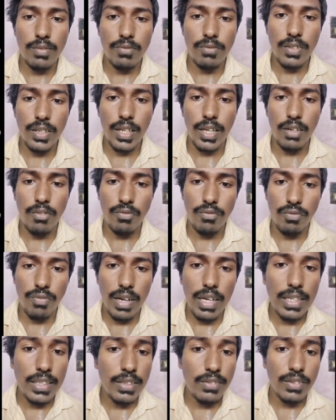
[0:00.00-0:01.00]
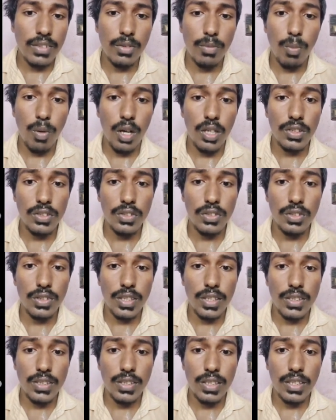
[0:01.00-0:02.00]
we can find with positive
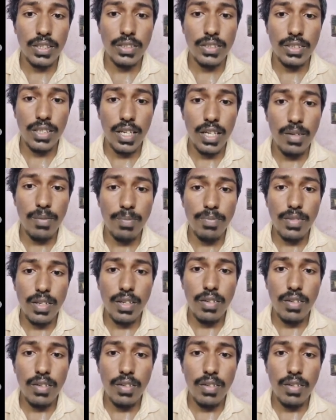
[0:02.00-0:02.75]
test each time